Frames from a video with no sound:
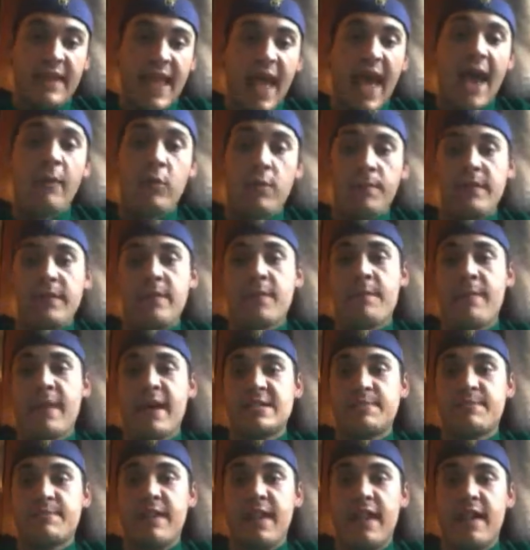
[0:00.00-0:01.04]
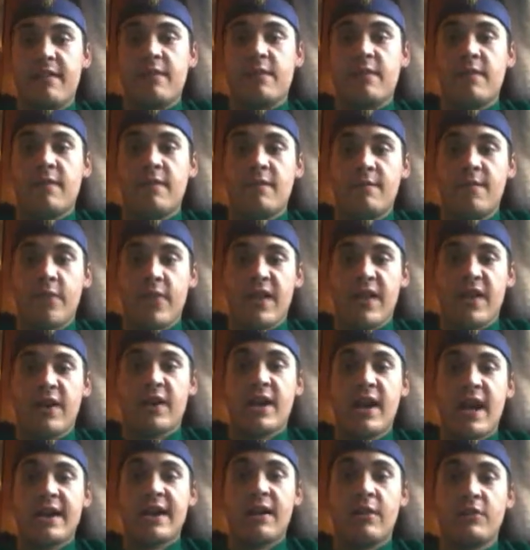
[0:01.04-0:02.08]
that would be the best bet for the
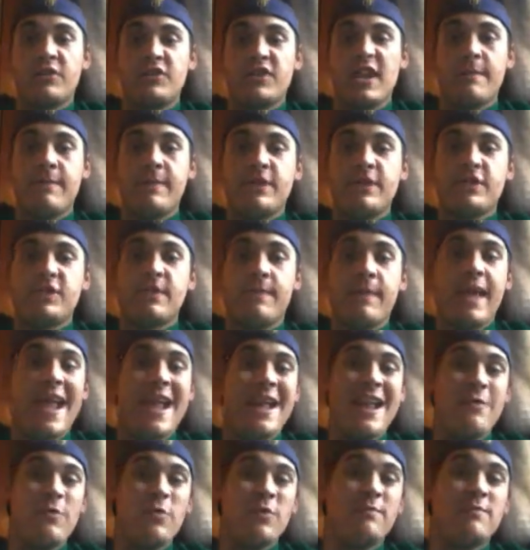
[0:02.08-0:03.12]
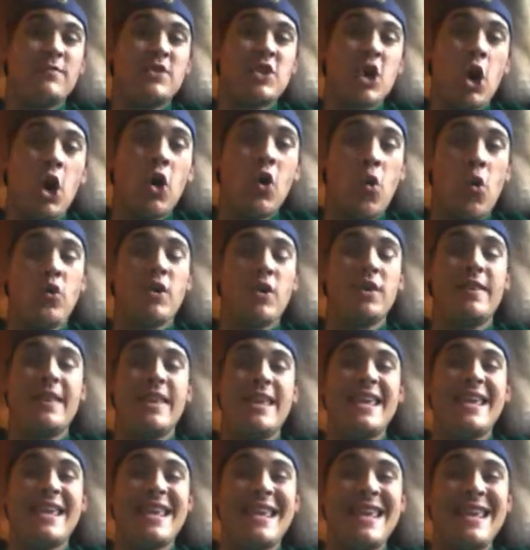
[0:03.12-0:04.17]
Intercontinental Championship. And it would
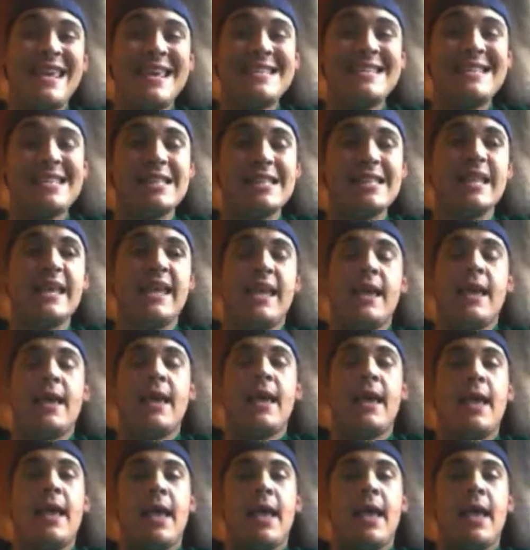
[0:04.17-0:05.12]
totally, easily